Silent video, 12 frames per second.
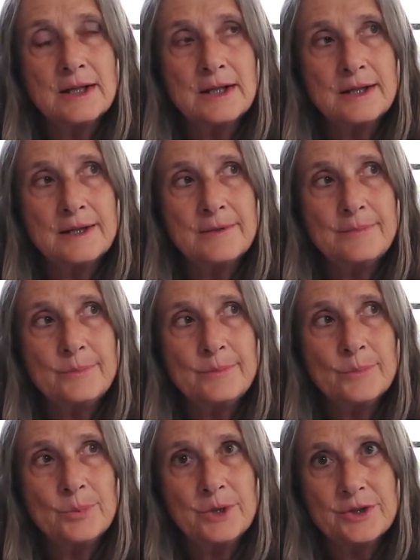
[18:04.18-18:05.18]
um,
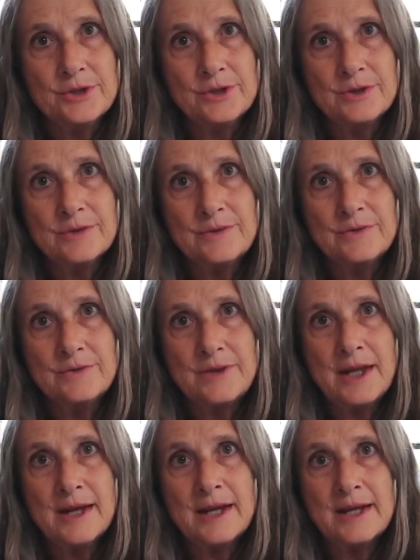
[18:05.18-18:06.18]
printer
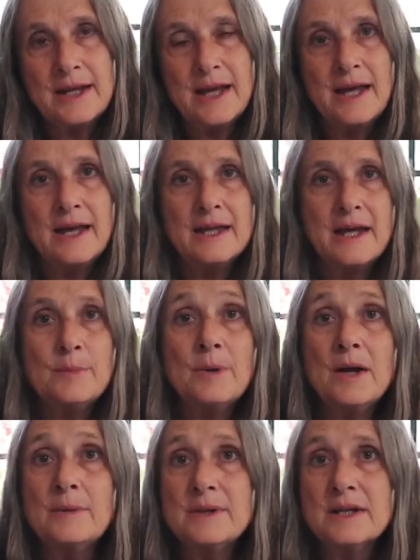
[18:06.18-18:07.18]
that I have I
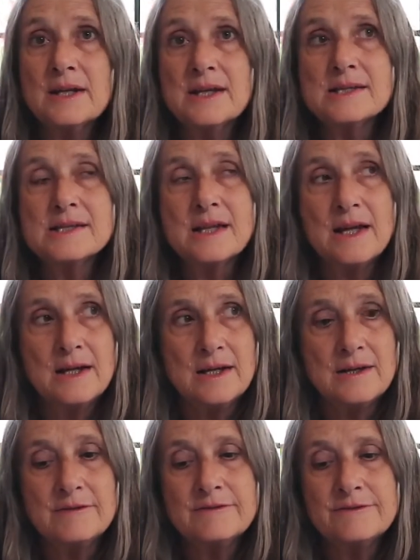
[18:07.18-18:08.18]
bought because
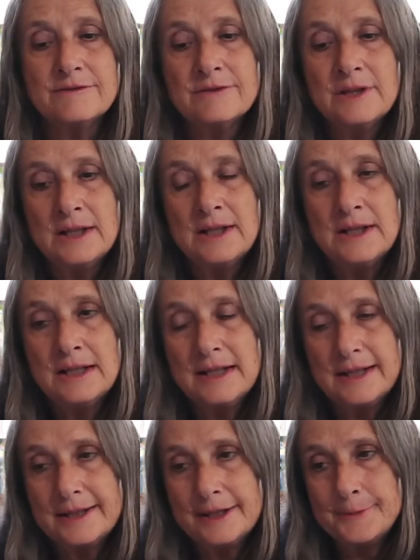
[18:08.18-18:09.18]
of
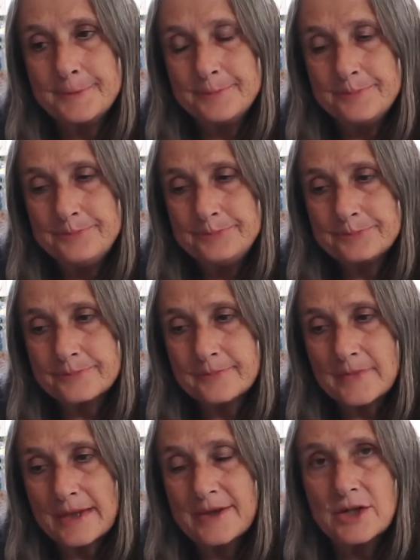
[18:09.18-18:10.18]
um,
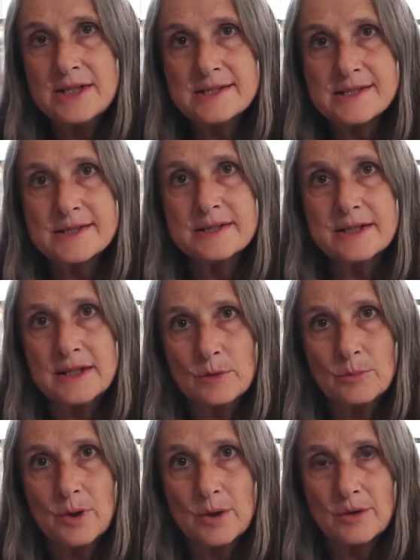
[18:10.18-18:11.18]
their instant
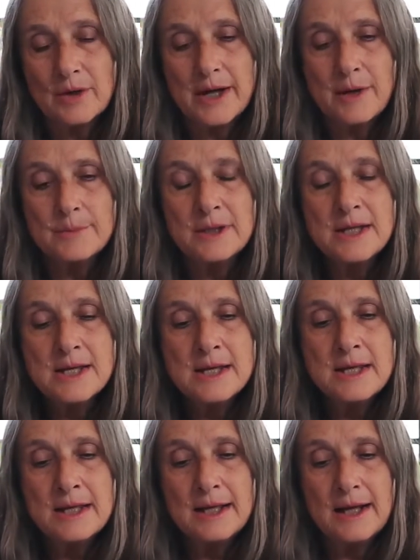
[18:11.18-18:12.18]
ink program
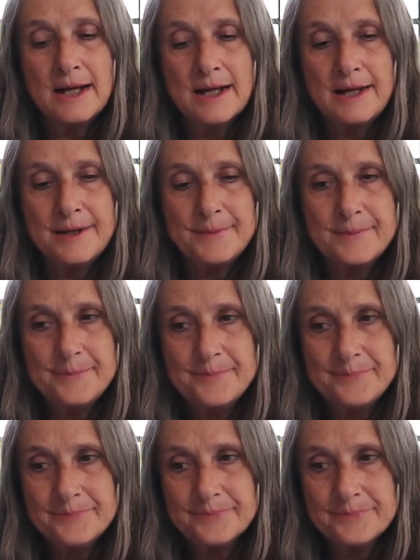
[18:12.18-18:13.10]
um,